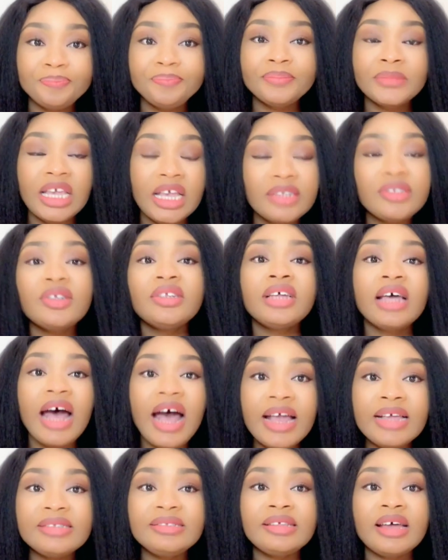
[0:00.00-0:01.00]
It's on the high
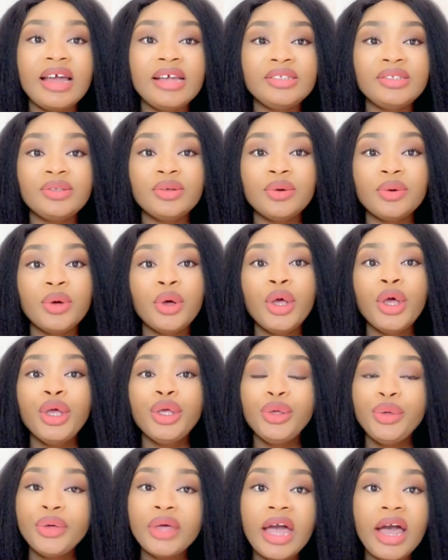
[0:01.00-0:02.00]
side. So you
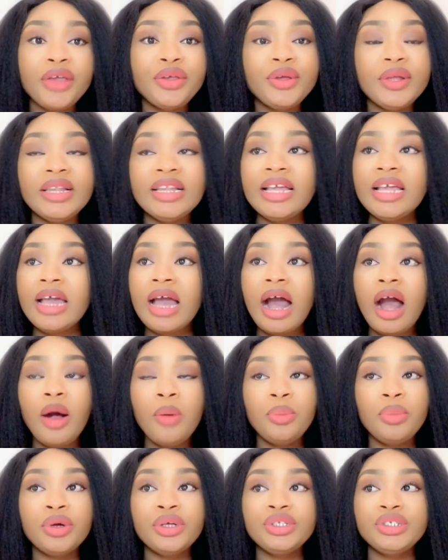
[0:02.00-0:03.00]
calculate how
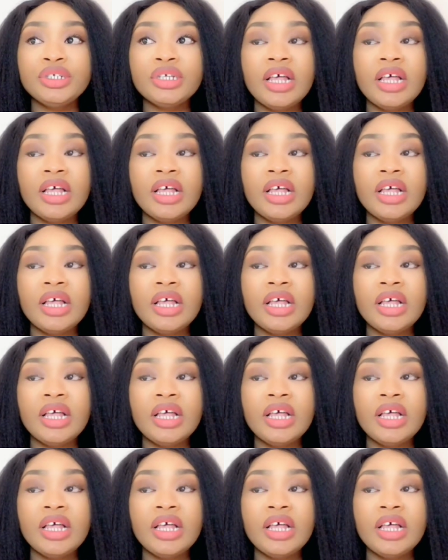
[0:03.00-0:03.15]
much,